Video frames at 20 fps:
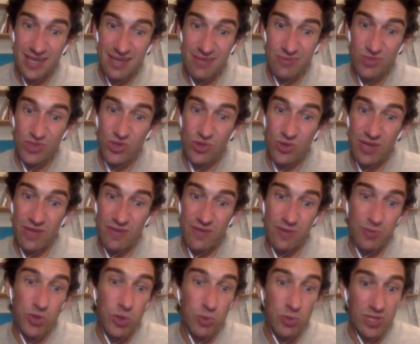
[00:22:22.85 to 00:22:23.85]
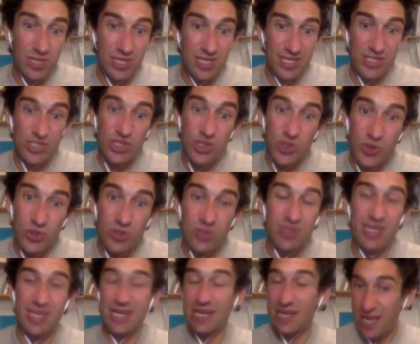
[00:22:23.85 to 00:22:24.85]
So if a pupil in a school,
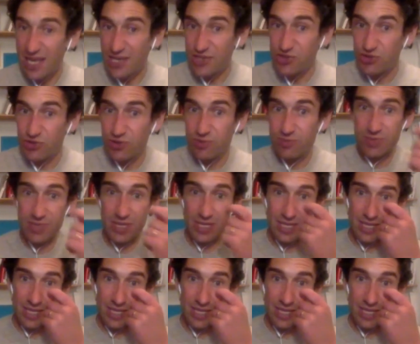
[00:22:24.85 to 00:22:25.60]
in a classroom,